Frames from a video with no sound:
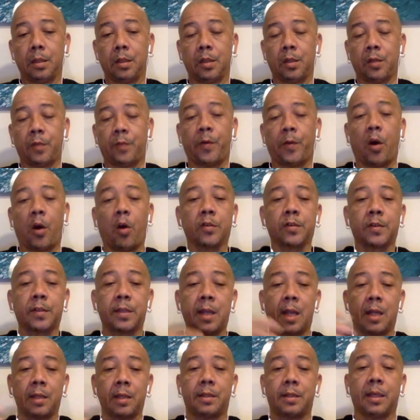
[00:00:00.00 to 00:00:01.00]
For us
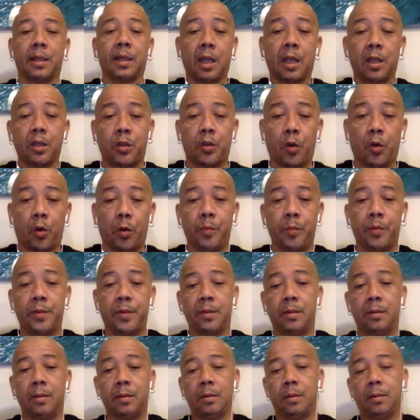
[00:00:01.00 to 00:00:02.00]
not to get
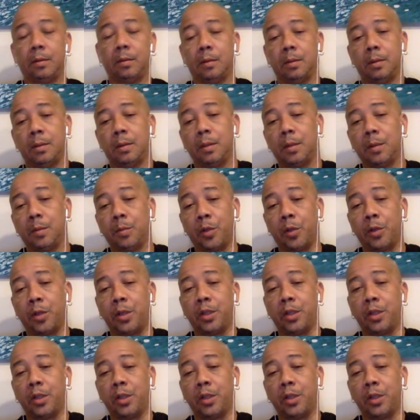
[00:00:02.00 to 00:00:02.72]
dubs. But the